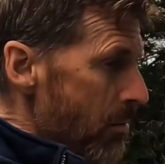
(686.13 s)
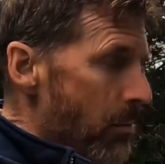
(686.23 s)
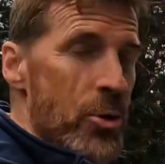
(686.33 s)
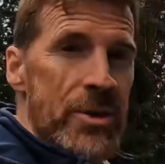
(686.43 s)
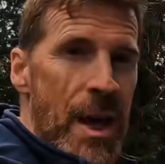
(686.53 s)

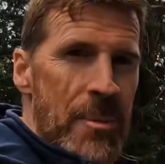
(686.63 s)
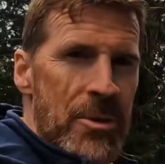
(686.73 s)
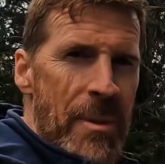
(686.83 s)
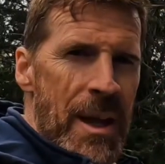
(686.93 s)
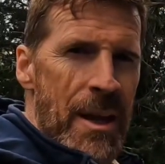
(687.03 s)
more time
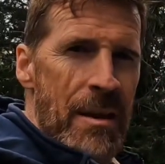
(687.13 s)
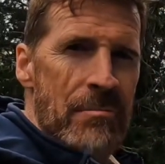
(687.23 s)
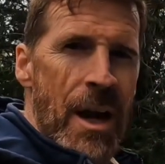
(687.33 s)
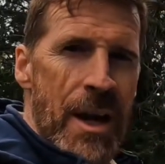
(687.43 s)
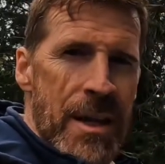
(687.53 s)
to make
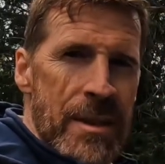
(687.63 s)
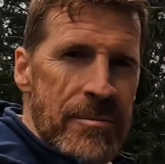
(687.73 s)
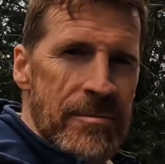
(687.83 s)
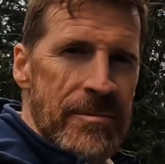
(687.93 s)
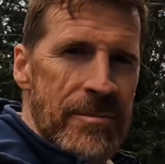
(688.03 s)
honey,
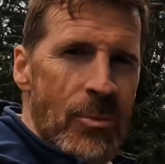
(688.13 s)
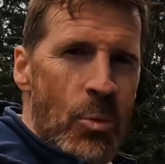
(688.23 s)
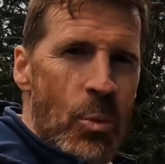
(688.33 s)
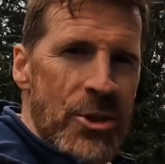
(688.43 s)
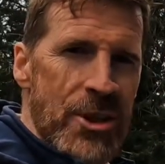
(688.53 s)

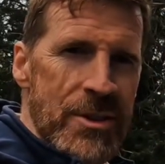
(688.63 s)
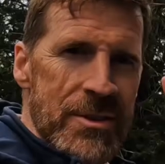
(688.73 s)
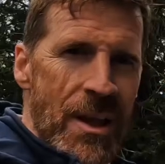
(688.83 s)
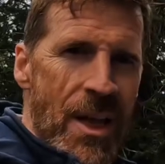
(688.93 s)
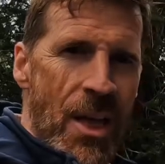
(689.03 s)
which
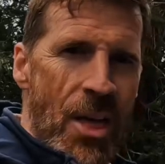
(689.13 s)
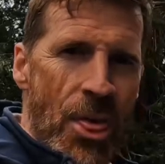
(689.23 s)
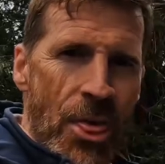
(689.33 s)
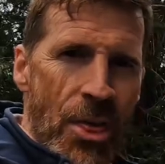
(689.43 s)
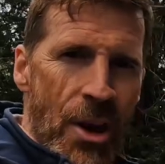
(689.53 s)
is
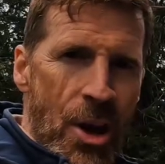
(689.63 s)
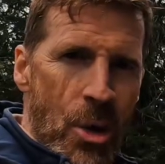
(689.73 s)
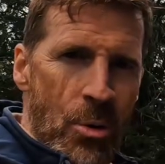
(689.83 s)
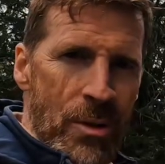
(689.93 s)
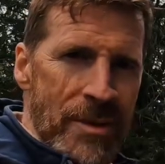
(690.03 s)
the goal.